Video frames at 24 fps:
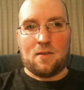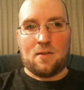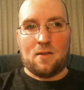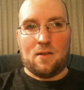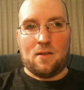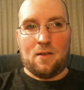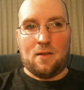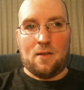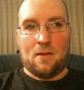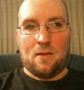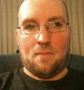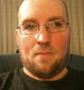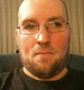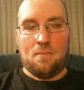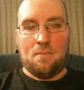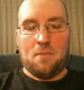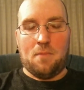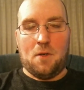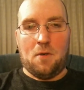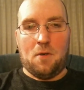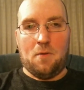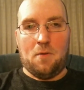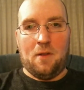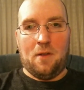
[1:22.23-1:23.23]
the
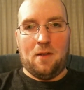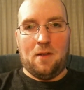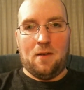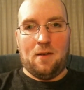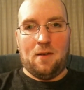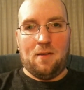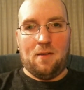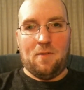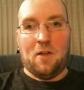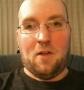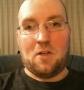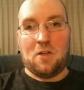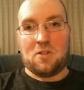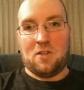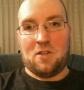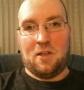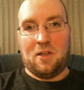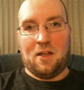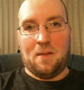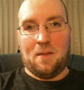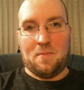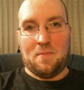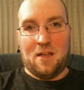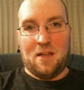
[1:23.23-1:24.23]
bone that eventually
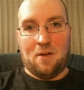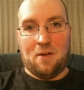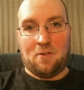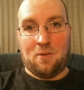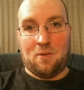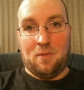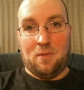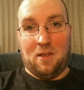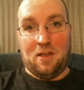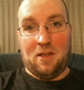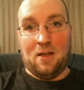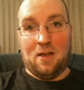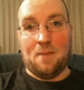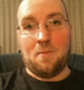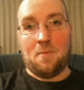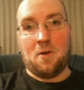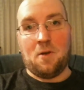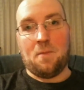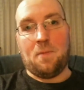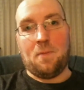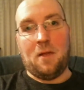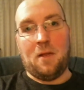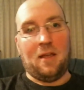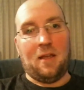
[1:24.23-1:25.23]
comes out to become your
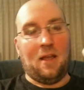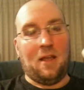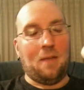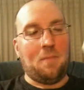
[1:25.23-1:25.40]
pinky,